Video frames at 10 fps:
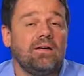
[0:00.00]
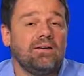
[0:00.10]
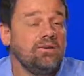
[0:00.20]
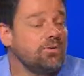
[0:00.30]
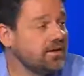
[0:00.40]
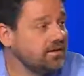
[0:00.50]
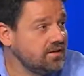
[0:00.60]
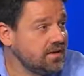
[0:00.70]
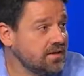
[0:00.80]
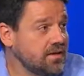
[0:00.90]
new
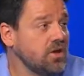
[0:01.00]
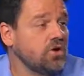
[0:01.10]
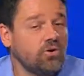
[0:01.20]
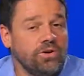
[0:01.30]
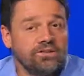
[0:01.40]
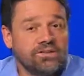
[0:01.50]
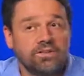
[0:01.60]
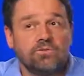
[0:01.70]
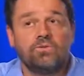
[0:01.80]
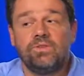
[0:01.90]
idea
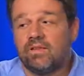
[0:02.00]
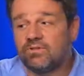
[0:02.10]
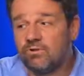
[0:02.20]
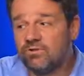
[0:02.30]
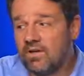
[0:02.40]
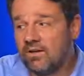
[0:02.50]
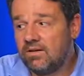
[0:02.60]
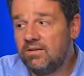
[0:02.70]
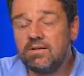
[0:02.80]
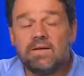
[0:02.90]
connected with a social
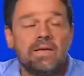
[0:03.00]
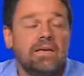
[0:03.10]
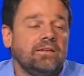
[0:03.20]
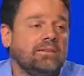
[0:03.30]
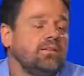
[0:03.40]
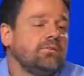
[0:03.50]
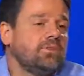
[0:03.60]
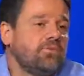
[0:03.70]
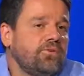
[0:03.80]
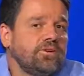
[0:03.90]
need. Then
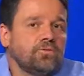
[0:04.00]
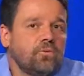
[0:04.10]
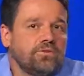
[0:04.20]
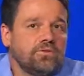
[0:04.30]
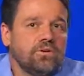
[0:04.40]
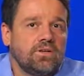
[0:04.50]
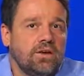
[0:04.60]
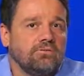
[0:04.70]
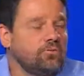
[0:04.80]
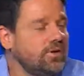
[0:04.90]
the first question I
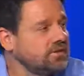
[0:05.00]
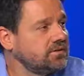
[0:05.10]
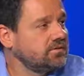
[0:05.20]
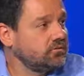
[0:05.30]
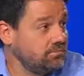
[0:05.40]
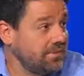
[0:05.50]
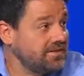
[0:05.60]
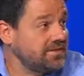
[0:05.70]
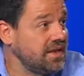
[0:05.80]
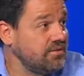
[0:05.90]
have to ask
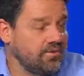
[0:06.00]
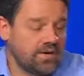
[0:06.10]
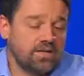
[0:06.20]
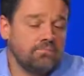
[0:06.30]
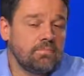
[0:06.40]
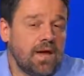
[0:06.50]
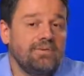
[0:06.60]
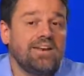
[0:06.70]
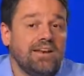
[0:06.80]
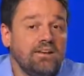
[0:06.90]
myself when I'm
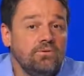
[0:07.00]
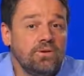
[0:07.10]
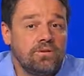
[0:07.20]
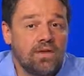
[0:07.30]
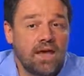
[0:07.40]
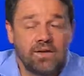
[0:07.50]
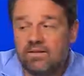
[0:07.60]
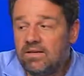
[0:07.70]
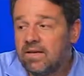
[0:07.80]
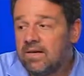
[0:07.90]
having a new
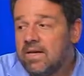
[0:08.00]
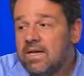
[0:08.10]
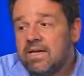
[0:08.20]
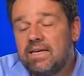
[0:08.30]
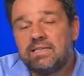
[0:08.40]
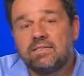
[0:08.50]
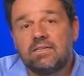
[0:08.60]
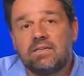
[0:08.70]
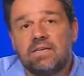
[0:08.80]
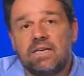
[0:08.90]
idea is
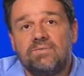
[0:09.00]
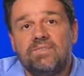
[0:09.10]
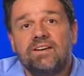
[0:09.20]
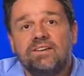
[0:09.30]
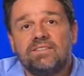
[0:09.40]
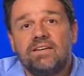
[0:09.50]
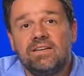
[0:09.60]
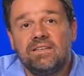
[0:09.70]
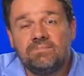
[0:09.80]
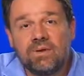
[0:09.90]
if there is
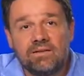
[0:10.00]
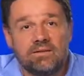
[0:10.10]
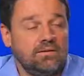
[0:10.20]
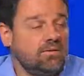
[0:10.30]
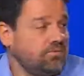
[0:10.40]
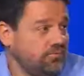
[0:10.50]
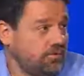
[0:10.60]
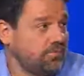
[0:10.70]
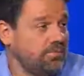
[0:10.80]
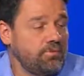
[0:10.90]
any demand
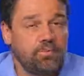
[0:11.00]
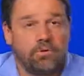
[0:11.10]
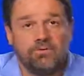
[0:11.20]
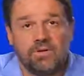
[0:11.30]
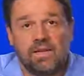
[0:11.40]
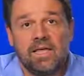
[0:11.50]
for my proposal.